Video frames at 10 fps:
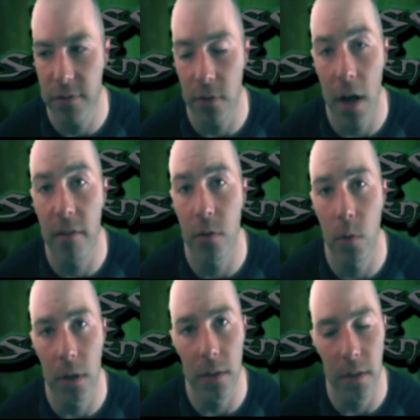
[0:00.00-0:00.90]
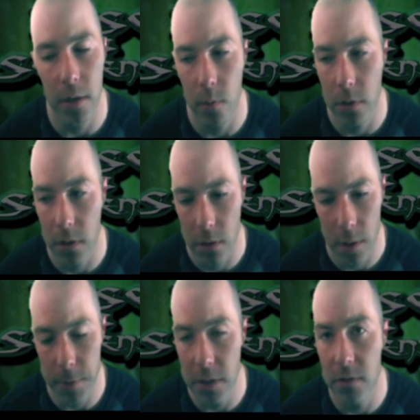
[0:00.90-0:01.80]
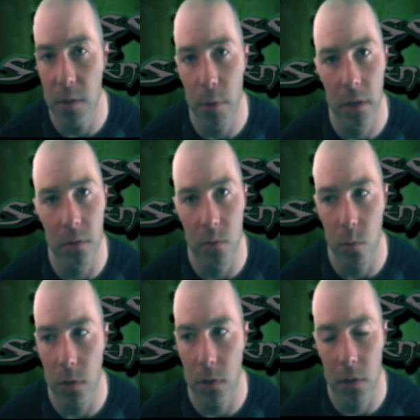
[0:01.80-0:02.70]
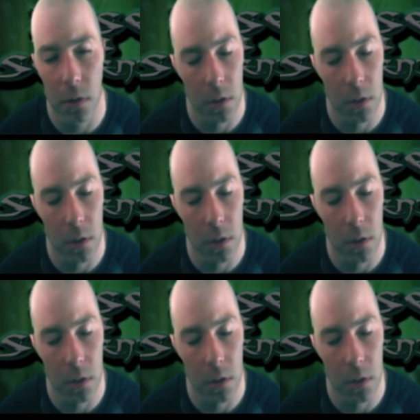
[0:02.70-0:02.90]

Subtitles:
for everyone on the network. I mean, these emails were,